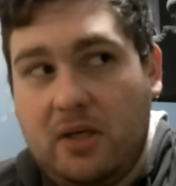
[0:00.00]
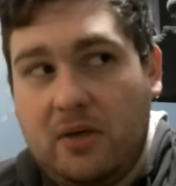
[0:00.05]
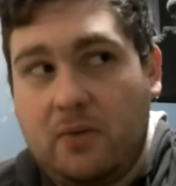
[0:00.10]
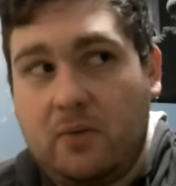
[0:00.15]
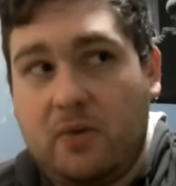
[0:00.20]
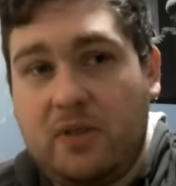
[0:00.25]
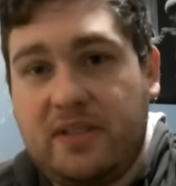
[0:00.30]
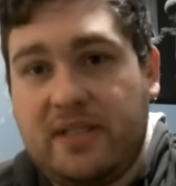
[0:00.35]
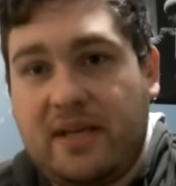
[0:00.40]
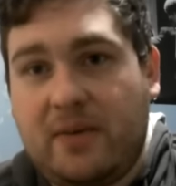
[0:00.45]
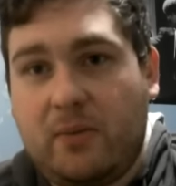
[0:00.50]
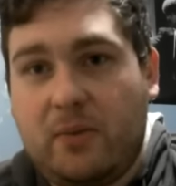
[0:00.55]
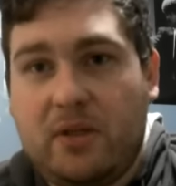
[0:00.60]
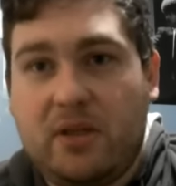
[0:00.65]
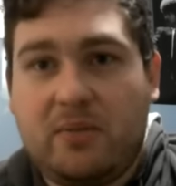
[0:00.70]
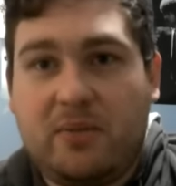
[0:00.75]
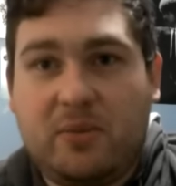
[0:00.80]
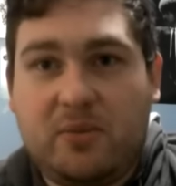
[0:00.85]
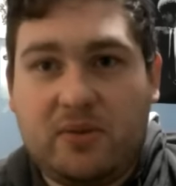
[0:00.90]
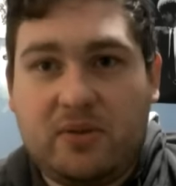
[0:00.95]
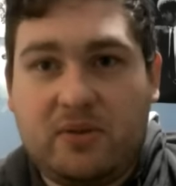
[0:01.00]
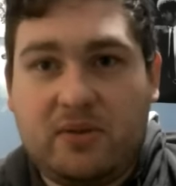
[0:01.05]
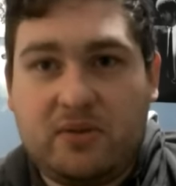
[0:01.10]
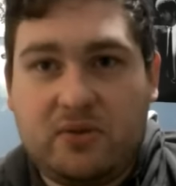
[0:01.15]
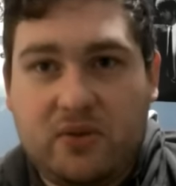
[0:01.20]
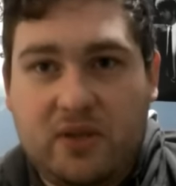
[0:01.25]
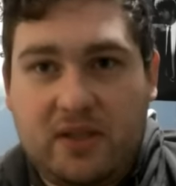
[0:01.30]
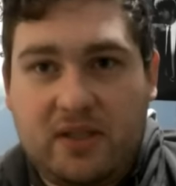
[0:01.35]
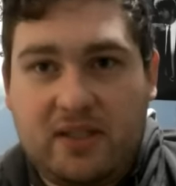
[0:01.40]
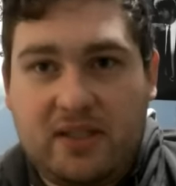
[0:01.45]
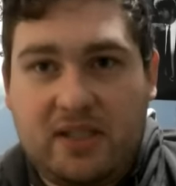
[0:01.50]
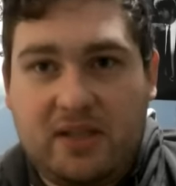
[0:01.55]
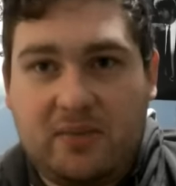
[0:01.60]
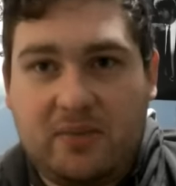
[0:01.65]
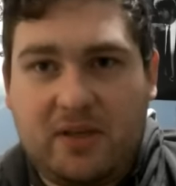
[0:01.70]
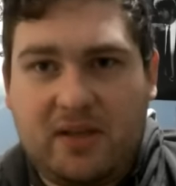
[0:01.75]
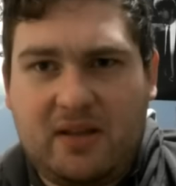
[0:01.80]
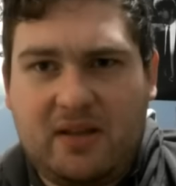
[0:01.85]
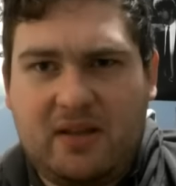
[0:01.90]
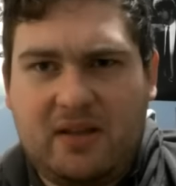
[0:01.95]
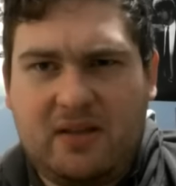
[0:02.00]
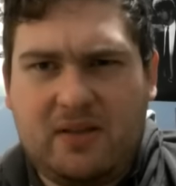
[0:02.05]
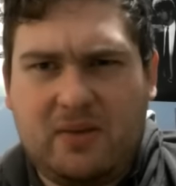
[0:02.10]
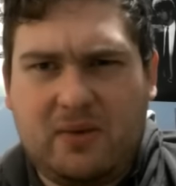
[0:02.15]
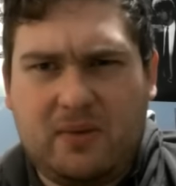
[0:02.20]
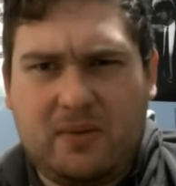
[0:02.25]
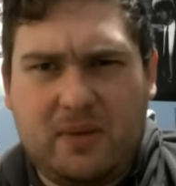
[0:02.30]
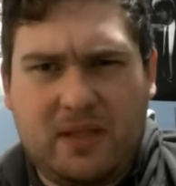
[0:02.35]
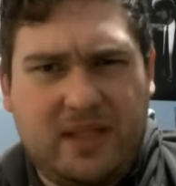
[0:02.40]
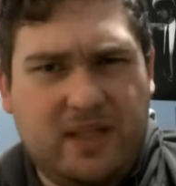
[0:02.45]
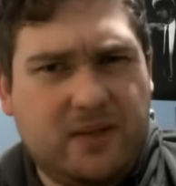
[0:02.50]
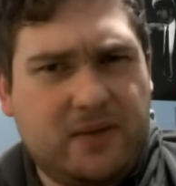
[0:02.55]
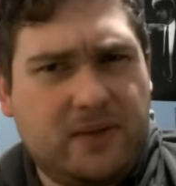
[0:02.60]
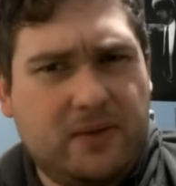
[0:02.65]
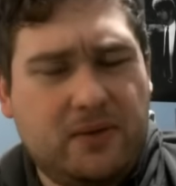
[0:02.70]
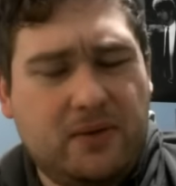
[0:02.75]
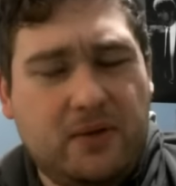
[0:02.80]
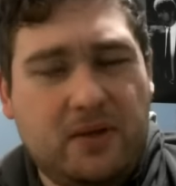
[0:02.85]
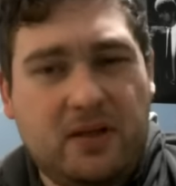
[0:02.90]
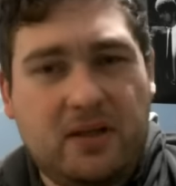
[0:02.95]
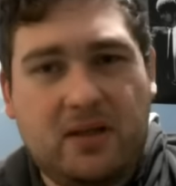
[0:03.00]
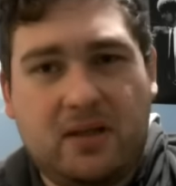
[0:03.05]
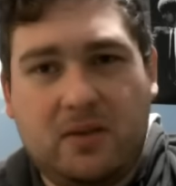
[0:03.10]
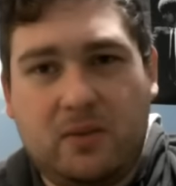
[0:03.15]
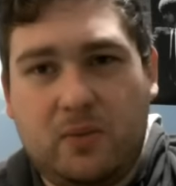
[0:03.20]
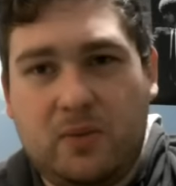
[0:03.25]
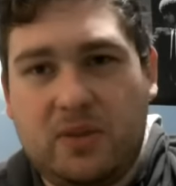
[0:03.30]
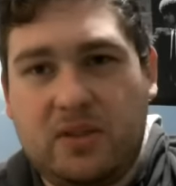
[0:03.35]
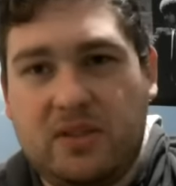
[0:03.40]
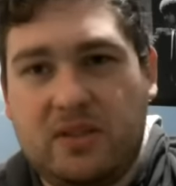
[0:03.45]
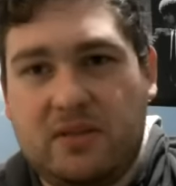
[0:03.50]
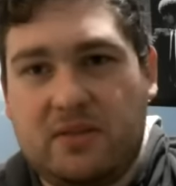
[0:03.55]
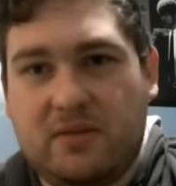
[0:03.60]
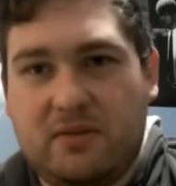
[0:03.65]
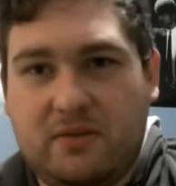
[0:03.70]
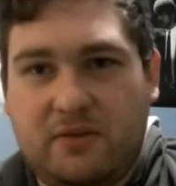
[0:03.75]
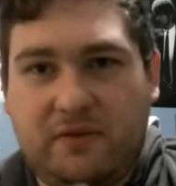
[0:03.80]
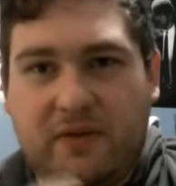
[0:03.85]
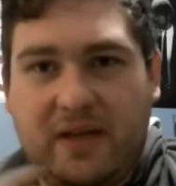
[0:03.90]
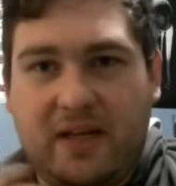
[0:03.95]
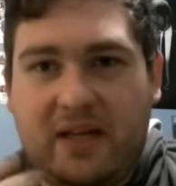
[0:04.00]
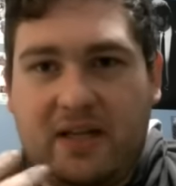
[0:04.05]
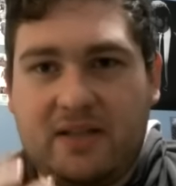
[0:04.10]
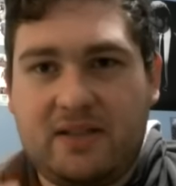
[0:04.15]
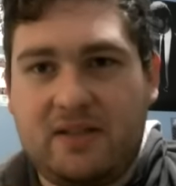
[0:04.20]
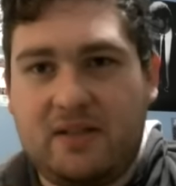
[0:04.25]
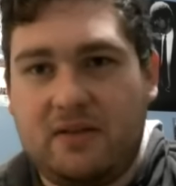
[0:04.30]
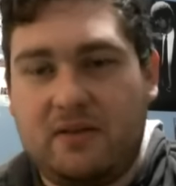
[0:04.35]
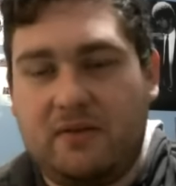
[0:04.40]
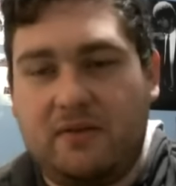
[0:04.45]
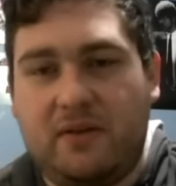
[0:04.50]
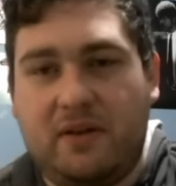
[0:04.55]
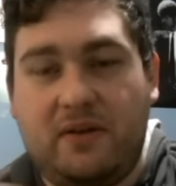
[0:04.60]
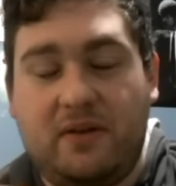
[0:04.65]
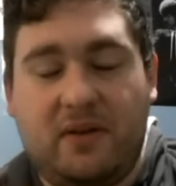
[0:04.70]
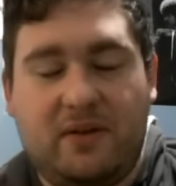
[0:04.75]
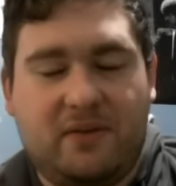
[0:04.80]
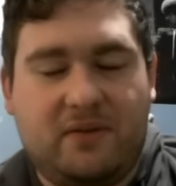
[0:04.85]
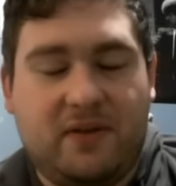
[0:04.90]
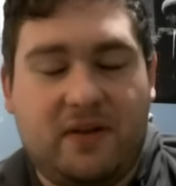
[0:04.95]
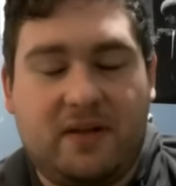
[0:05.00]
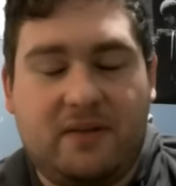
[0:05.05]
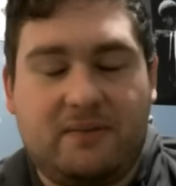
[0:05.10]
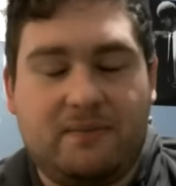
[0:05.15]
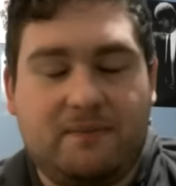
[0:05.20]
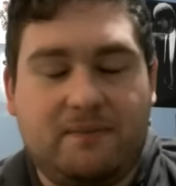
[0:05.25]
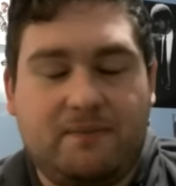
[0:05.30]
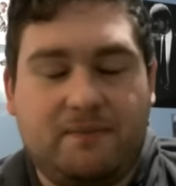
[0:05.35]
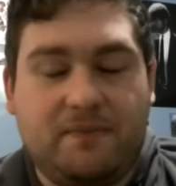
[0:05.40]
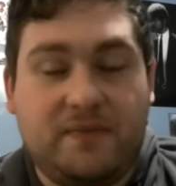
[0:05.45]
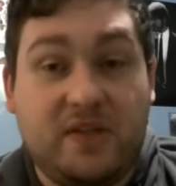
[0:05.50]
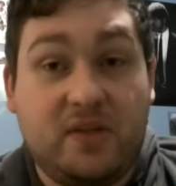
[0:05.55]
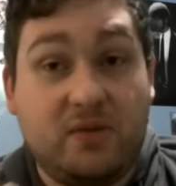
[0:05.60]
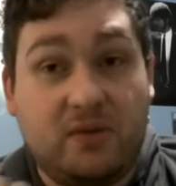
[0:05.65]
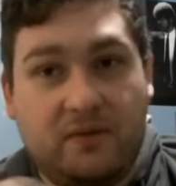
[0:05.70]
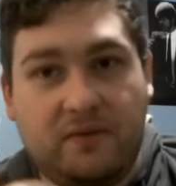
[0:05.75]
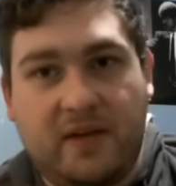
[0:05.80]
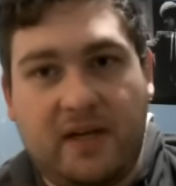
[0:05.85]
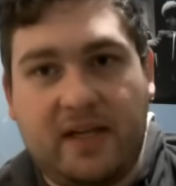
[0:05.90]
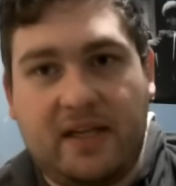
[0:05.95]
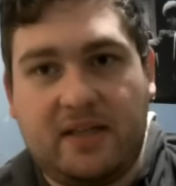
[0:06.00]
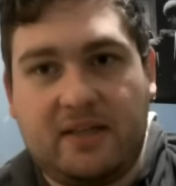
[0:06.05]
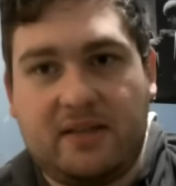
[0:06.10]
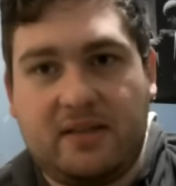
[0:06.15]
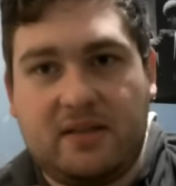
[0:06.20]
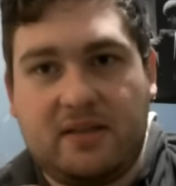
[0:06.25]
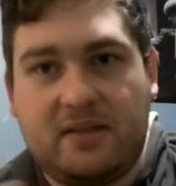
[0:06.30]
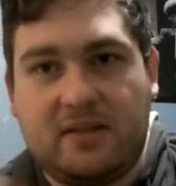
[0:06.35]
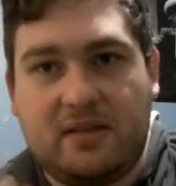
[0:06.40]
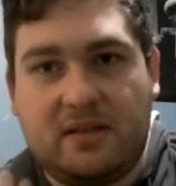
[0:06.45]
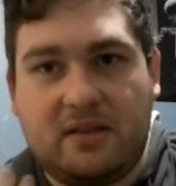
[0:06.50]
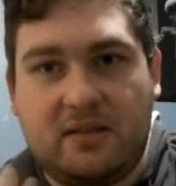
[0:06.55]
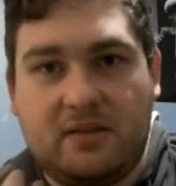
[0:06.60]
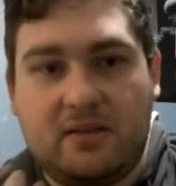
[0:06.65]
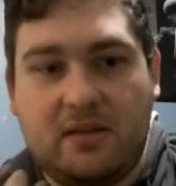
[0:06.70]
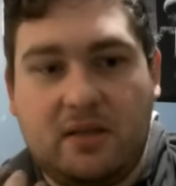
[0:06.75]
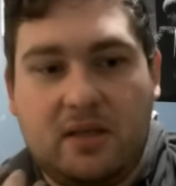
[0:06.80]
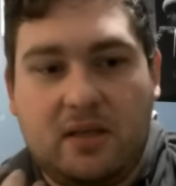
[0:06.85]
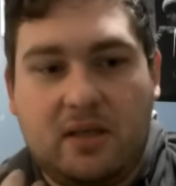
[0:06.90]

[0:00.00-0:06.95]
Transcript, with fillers: was that one of the members of the strike team, I think their leader, uh, was finance, fin fin doing finances and